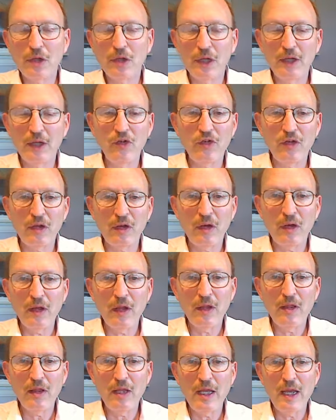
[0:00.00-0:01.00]
Lindzen,
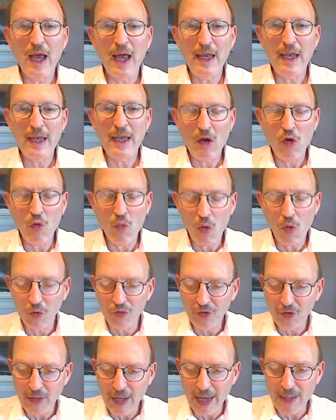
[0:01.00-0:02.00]
the, who
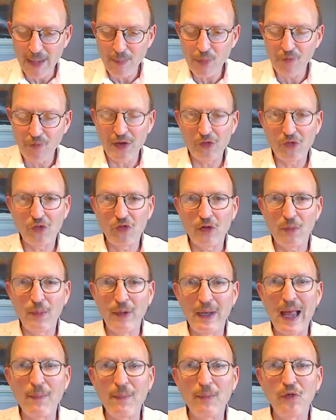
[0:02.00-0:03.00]
holds a named professorship
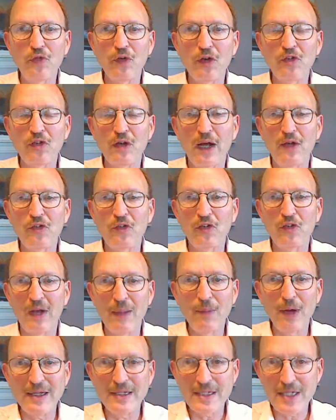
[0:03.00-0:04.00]
in atmospheric sciences at
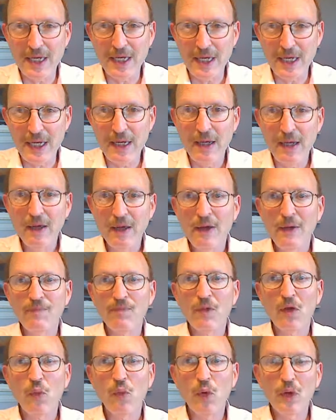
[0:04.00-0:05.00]
MIT,
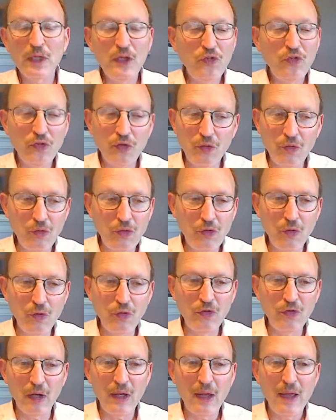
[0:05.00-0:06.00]
Willie Soon,
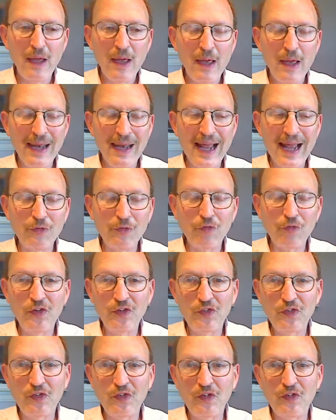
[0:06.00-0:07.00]
who's a, an
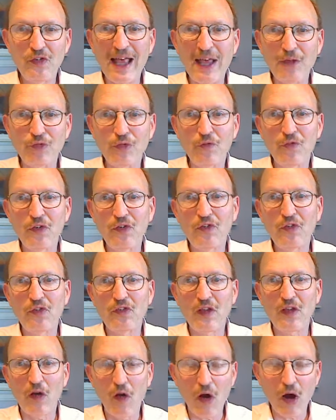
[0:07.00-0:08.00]
astrophysicist,
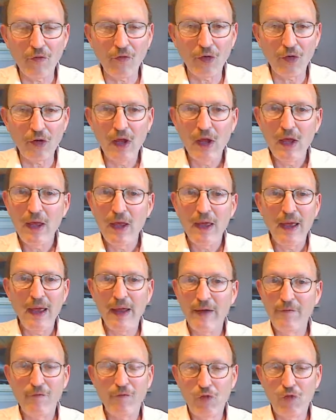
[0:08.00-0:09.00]
astrophysicist at Harvard,
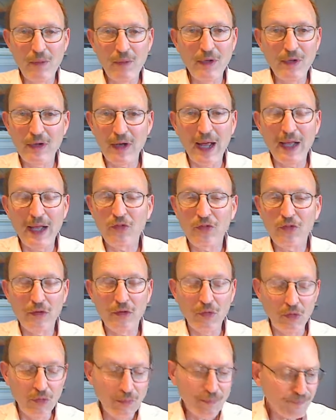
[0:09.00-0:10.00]
and Freeman Dyson,
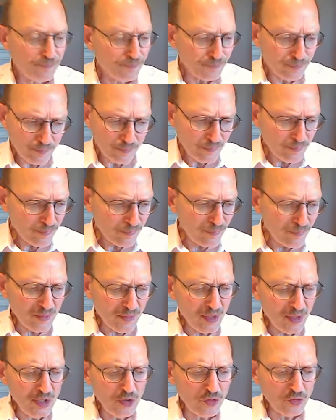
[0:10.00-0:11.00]
who
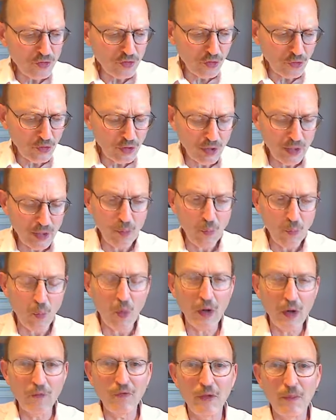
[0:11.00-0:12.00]
is certainly
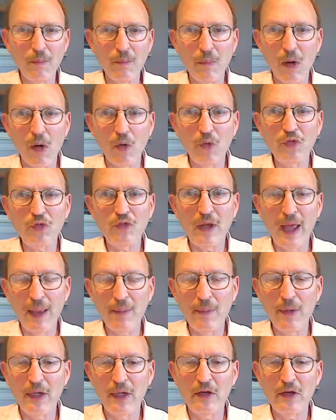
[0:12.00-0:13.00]
one of the most
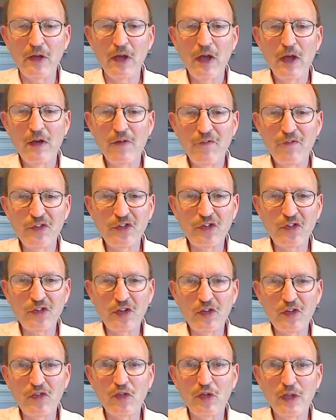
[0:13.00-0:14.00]
eminent
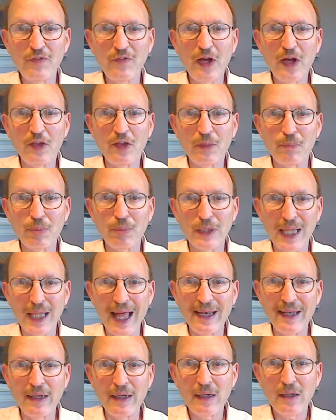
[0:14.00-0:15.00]
physicists living on the
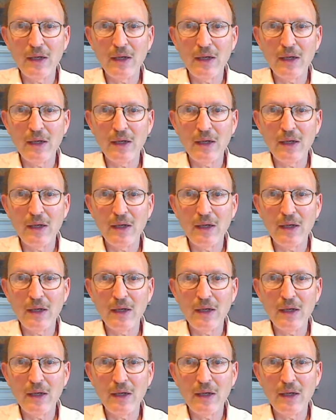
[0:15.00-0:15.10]
planet,